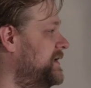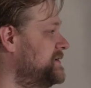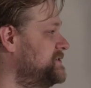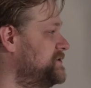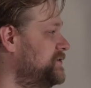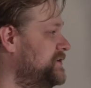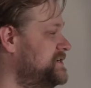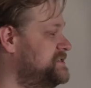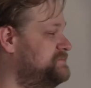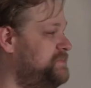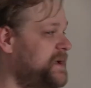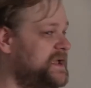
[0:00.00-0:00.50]

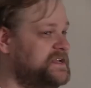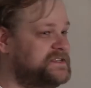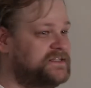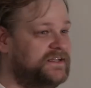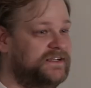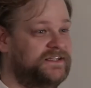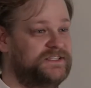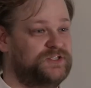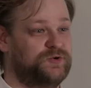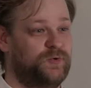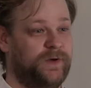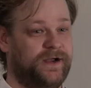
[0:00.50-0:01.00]
Nuzzle is
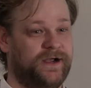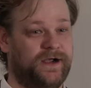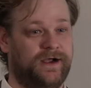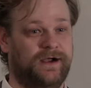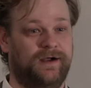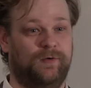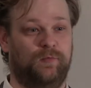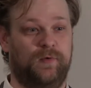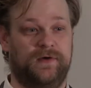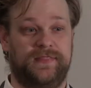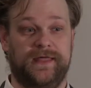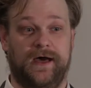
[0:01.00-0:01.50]
basically
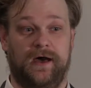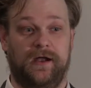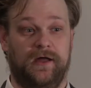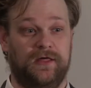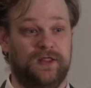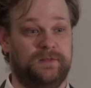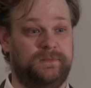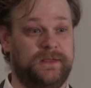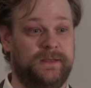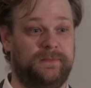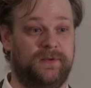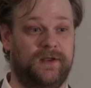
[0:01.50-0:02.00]
Twitter without
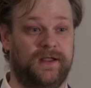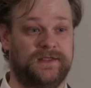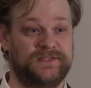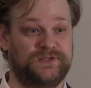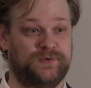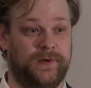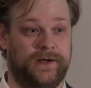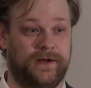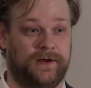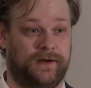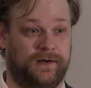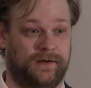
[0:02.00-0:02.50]
all the people on
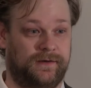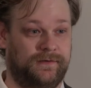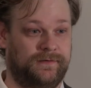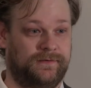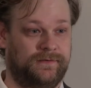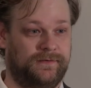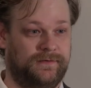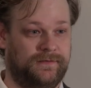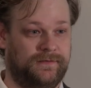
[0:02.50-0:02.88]
Twitter.